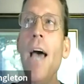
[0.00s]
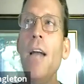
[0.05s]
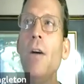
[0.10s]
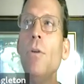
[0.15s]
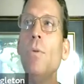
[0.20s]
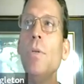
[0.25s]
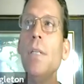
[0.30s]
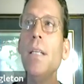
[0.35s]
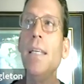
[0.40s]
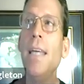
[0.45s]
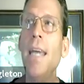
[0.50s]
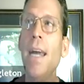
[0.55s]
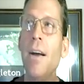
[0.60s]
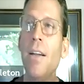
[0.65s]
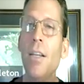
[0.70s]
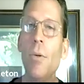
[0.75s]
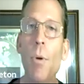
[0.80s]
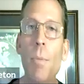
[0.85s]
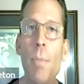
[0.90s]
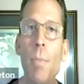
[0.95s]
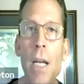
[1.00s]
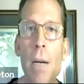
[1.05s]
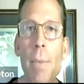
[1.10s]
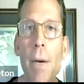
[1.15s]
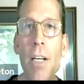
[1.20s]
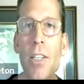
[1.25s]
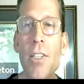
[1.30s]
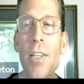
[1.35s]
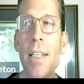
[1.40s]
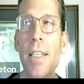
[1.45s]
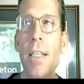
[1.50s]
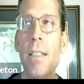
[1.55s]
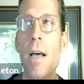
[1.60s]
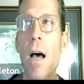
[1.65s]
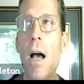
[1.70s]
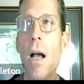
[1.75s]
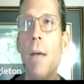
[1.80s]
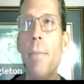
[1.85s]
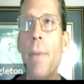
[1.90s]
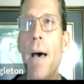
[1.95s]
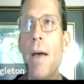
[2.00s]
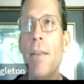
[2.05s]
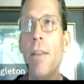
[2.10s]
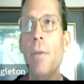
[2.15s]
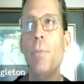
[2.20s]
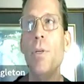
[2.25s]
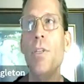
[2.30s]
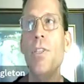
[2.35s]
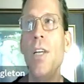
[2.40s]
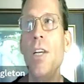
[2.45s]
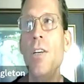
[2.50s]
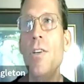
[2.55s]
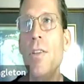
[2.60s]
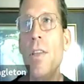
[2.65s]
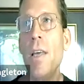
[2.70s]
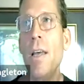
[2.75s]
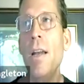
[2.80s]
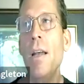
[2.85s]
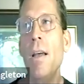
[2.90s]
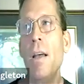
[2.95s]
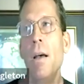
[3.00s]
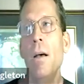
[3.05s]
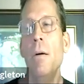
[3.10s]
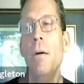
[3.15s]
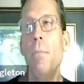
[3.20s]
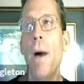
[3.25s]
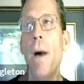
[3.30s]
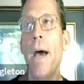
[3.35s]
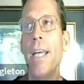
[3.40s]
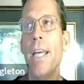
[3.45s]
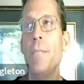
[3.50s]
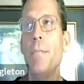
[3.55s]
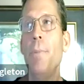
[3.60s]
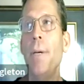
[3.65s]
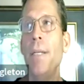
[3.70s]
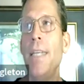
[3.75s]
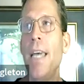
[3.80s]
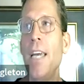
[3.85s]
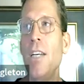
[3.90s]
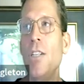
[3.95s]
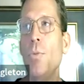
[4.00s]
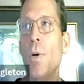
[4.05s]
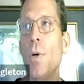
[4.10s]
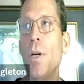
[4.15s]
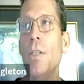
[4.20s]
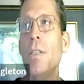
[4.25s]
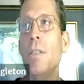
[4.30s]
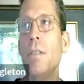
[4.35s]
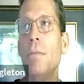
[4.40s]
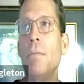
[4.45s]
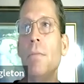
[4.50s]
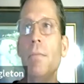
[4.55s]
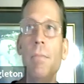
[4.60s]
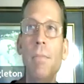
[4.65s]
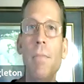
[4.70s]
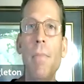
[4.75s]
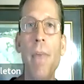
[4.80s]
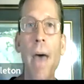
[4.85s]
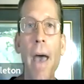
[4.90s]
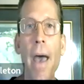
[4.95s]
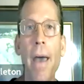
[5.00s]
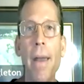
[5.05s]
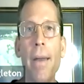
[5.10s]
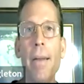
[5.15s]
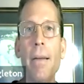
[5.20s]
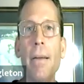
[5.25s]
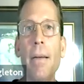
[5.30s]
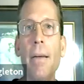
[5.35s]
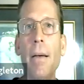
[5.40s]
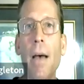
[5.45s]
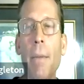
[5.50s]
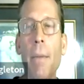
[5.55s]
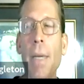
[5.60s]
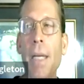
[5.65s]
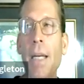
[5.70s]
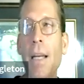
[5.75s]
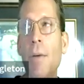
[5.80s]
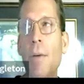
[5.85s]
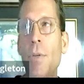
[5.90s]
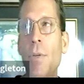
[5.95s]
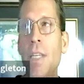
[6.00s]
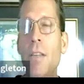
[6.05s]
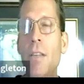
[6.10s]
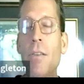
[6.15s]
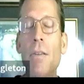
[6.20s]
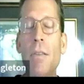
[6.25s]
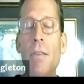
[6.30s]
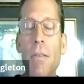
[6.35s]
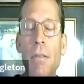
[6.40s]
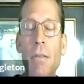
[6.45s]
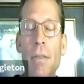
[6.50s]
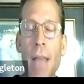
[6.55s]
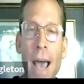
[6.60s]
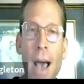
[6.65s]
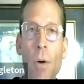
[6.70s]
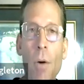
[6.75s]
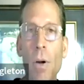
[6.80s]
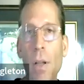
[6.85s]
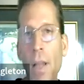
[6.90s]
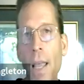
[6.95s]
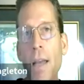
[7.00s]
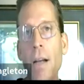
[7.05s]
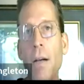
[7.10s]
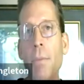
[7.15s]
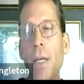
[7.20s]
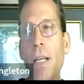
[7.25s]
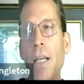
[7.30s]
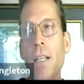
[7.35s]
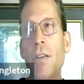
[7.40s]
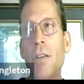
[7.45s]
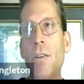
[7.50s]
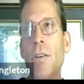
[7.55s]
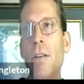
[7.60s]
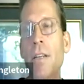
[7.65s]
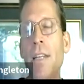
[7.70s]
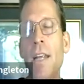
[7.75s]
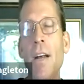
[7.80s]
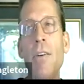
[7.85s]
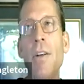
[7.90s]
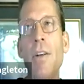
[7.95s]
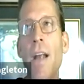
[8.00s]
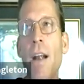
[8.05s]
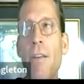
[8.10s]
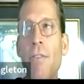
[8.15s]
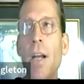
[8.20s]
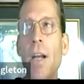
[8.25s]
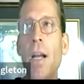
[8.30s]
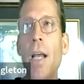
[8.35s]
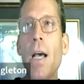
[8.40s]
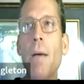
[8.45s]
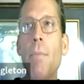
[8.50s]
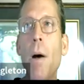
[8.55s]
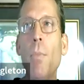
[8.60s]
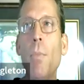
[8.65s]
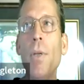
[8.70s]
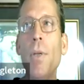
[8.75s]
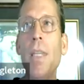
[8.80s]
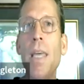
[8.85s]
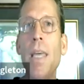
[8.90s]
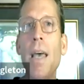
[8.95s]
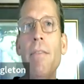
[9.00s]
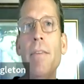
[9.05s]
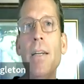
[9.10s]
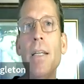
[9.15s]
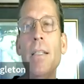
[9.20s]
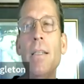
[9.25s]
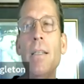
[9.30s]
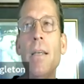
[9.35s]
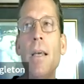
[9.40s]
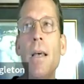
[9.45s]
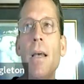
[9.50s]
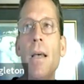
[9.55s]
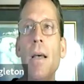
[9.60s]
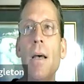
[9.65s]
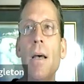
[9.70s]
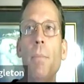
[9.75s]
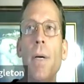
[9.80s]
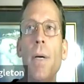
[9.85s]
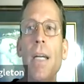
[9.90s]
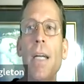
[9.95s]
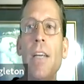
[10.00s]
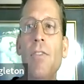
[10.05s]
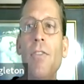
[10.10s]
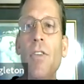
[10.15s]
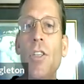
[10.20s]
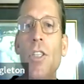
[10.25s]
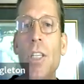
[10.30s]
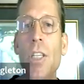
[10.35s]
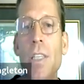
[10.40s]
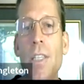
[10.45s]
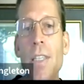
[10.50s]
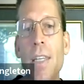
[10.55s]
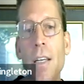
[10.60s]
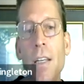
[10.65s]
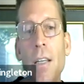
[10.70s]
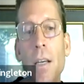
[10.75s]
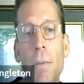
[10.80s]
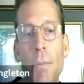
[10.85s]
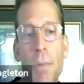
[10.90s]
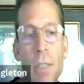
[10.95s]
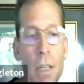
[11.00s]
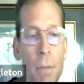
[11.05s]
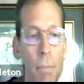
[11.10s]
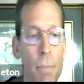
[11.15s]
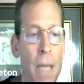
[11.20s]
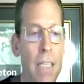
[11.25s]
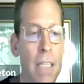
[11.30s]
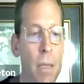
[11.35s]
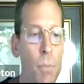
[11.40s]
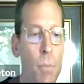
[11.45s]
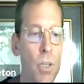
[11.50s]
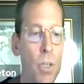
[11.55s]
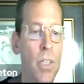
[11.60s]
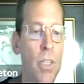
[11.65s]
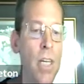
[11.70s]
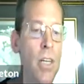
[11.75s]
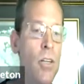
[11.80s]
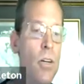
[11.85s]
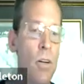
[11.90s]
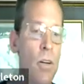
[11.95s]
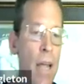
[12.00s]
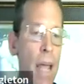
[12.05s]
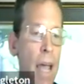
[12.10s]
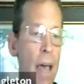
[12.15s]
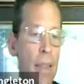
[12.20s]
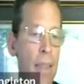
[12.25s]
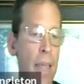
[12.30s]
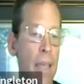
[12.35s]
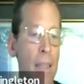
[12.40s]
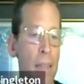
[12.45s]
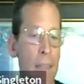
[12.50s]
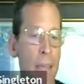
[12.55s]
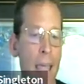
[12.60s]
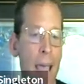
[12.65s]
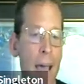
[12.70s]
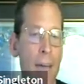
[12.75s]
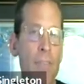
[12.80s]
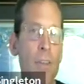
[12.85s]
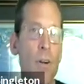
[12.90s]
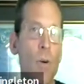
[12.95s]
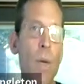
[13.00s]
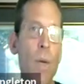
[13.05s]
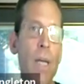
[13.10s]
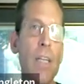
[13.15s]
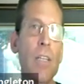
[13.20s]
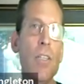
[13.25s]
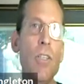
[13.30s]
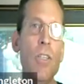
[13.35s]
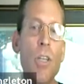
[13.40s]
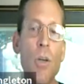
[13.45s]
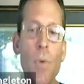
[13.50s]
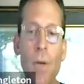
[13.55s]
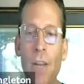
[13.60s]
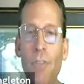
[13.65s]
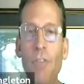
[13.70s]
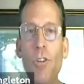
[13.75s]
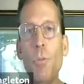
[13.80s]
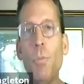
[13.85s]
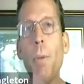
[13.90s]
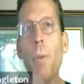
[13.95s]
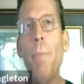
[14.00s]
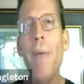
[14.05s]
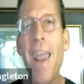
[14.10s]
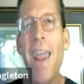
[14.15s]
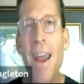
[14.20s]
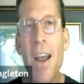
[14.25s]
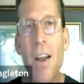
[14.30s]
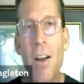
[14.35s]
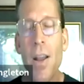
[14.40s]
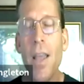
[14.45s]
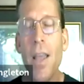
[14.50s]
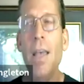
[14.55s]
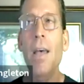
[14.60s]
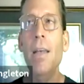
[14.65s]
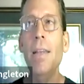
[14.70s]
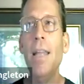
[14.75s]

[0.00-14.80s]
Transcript: I don't really care that we beat them. I just like to talk about the procedure that my expectation was that. I mean, it was either now or later because they're, they're never going to come up with the evidence. But if you just stick to some basic procedure, yeah, they, they have their weakness too. And if you're prepared,